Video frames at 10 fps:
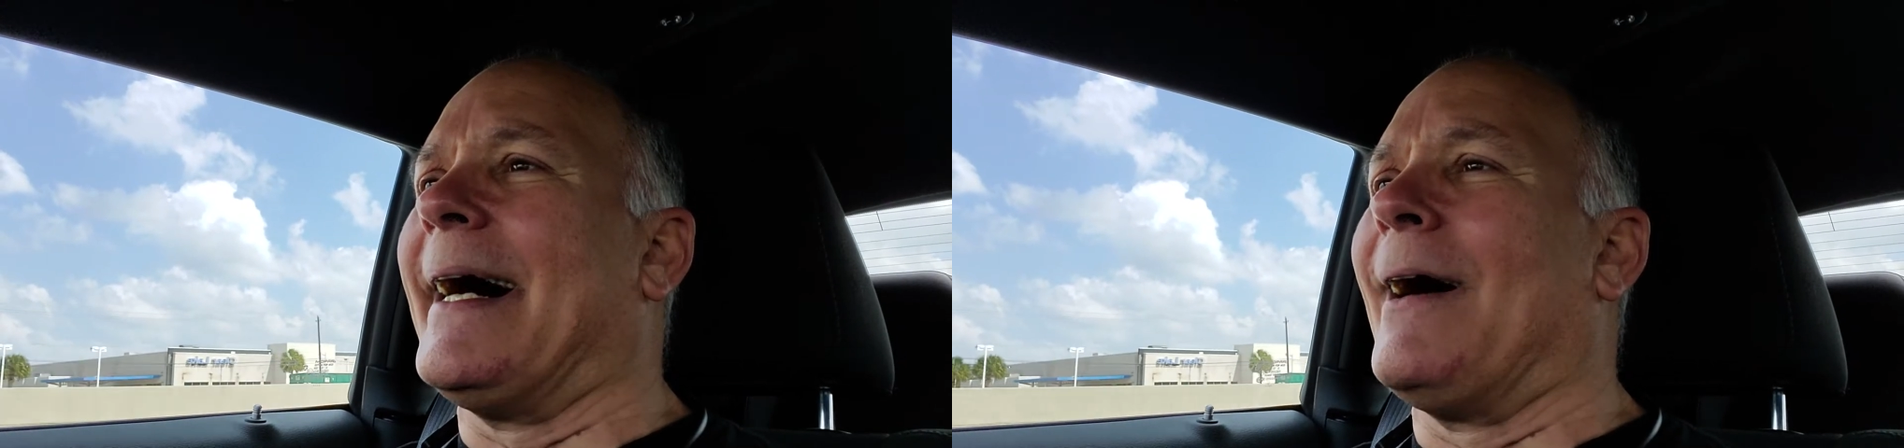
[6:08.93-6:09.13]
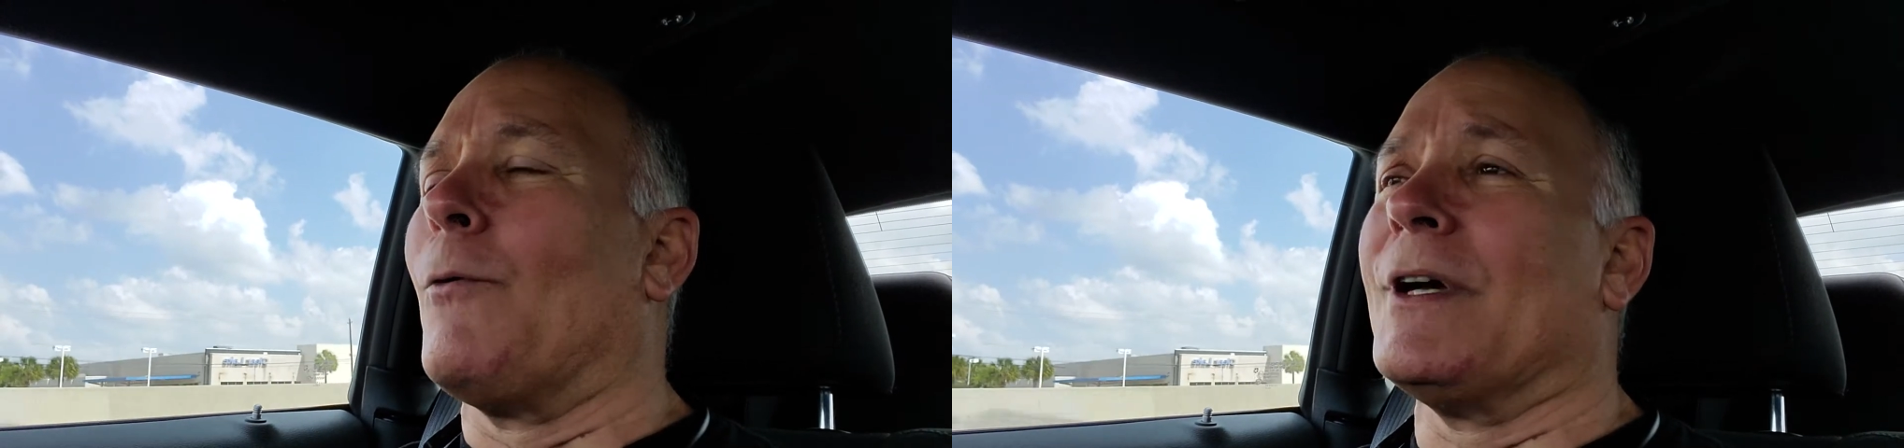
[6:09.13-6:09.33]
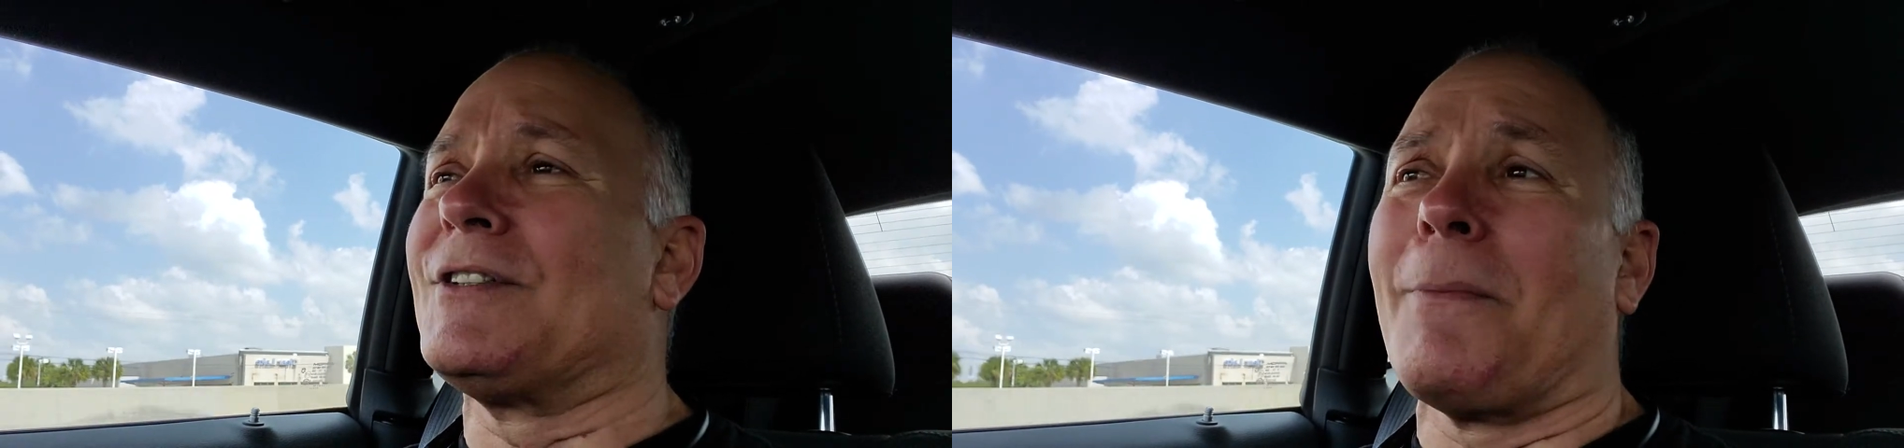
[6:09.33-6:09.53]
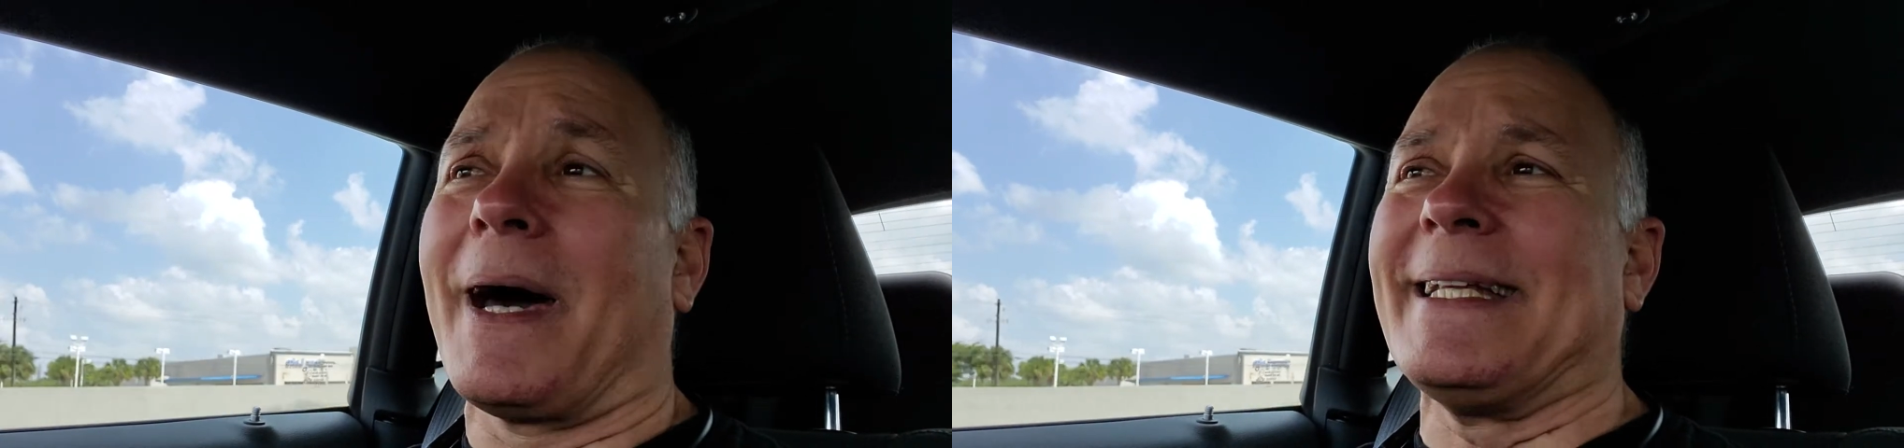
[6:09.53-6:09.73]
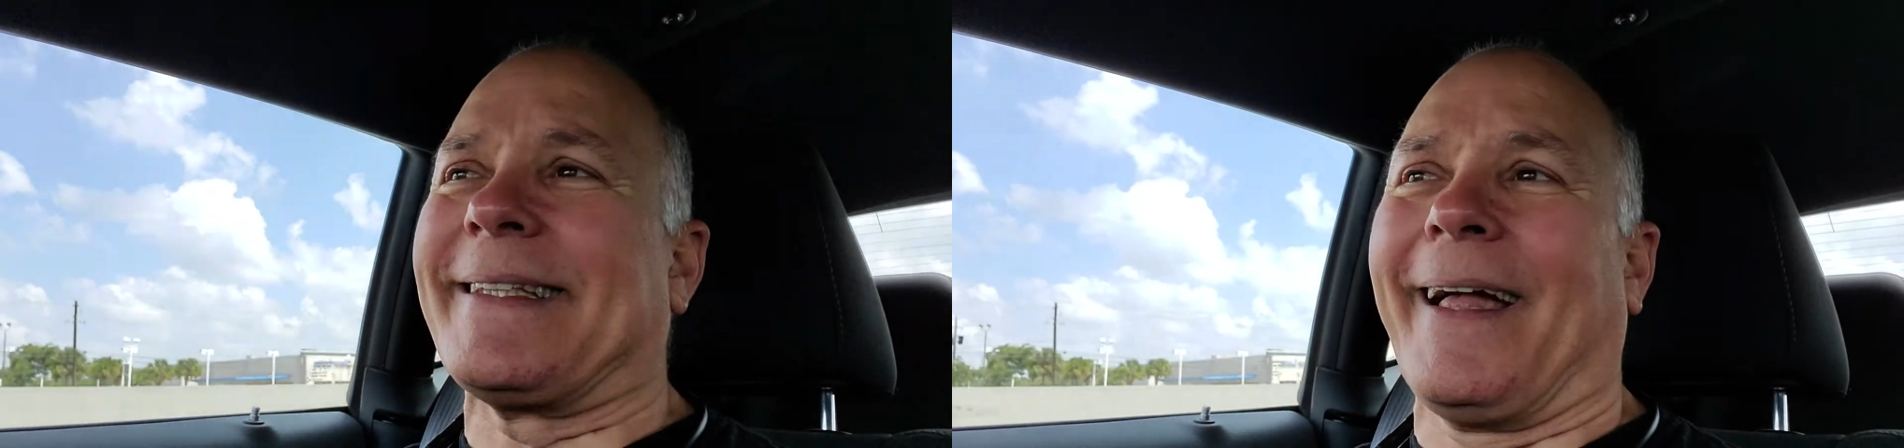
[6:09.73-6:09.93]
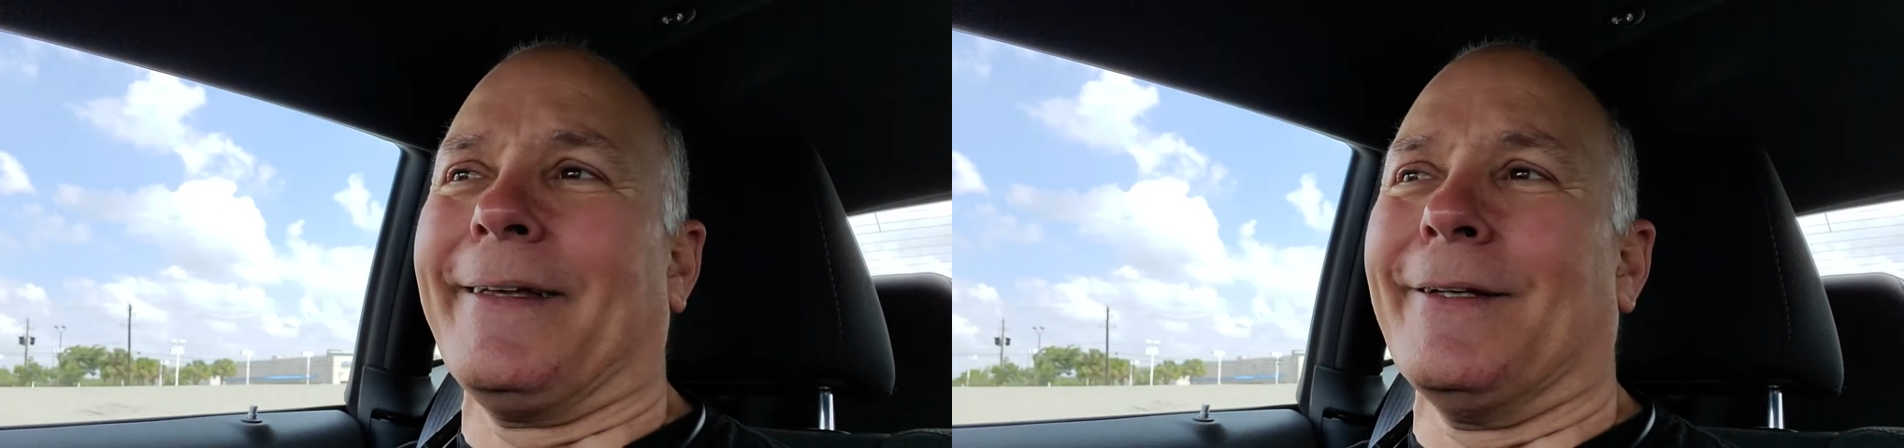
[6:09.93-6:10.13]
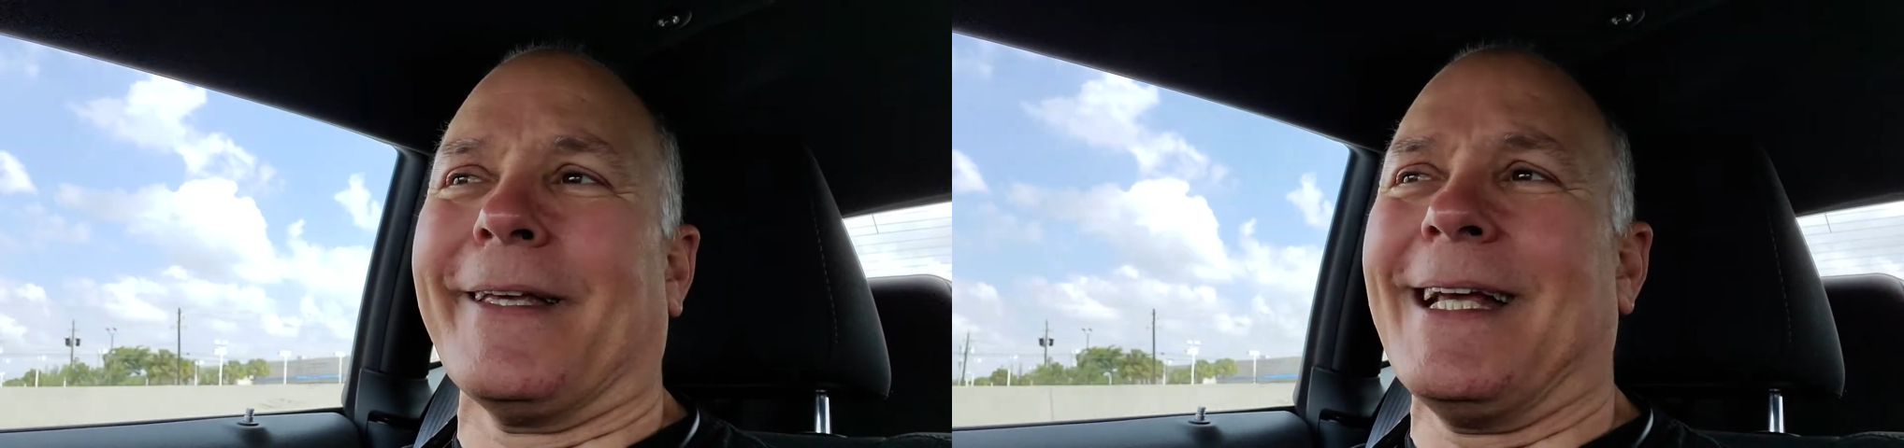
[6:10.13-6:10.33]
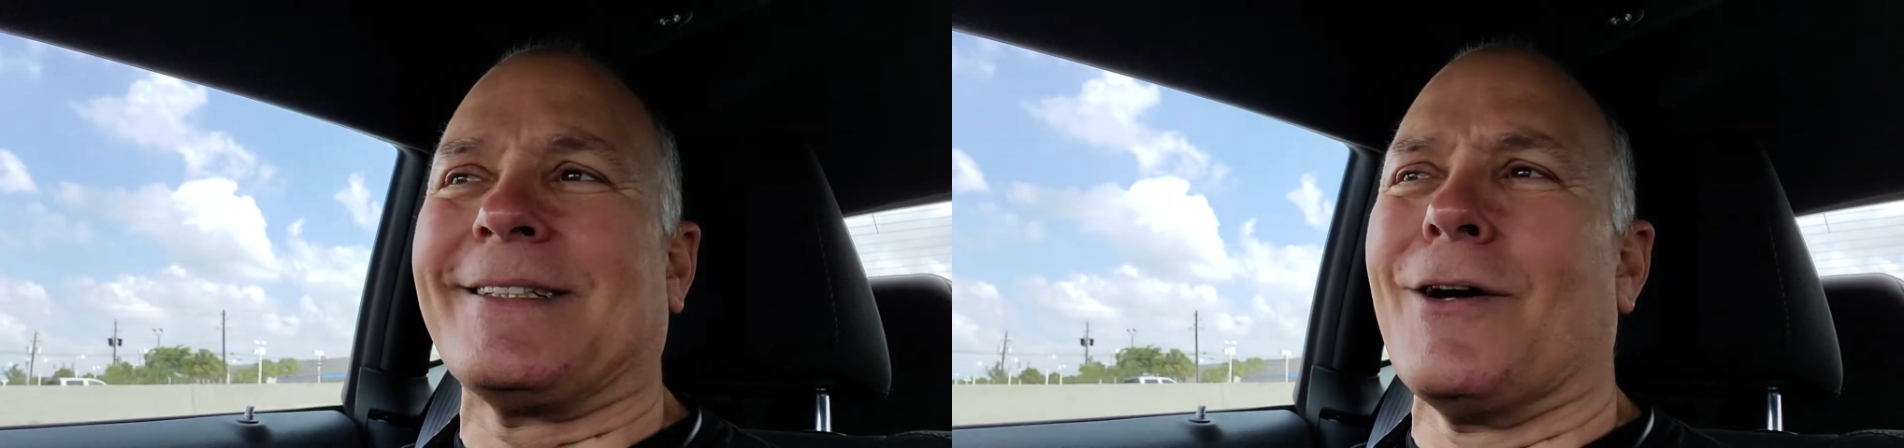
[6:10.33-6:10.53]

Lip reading: when somebody tells you that it's